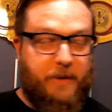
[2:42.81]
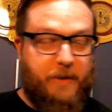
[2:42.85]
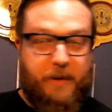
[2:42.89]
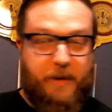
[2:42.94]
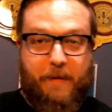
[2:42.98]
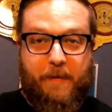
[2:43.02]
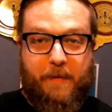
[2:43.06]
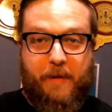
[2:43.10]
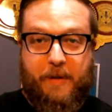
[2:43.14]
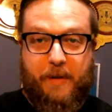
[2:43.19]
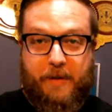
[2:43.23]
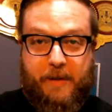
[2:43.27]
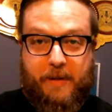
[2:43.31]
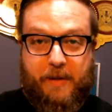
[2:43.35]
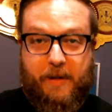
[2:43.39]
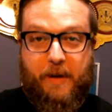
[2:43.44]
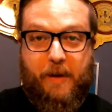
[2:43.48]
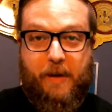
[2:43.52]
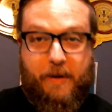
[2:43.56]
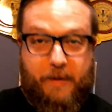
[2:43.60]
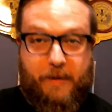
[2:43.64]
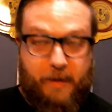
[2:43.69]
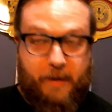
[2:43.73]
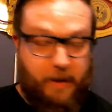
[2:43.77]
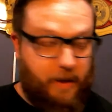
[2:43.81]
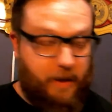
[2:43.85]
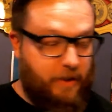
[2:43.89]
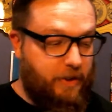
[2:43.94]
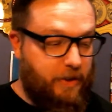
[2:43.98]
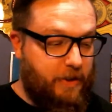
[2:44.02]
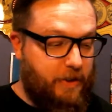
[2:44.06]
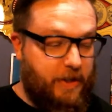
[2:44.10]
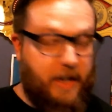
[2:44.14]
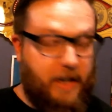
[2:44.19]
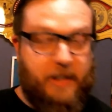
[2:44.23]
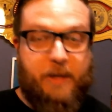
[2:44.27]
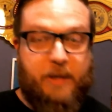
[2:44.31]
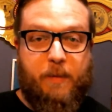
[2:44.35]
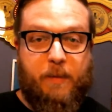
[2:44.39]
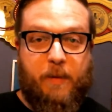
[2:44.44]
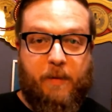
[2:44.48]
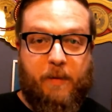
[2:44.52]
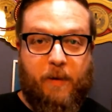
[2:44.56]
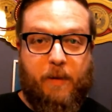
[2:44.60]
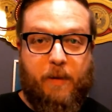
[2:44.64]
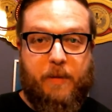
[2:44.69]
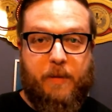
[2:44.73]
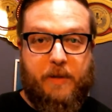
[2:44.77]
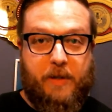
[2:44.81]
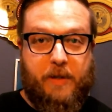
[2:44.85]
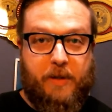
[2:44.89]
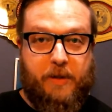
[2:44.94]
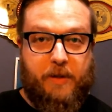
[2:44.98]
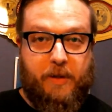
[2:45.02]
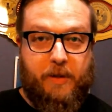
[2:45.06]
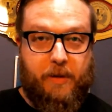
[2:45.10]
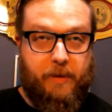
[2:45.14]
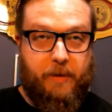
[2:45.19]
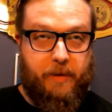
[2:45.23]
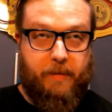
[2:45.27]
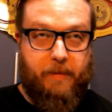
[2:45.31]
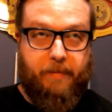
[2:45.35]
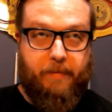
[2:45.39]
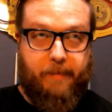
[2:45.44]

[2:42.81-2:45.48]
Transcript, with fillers: So far the cigar is good, just had some performance issues.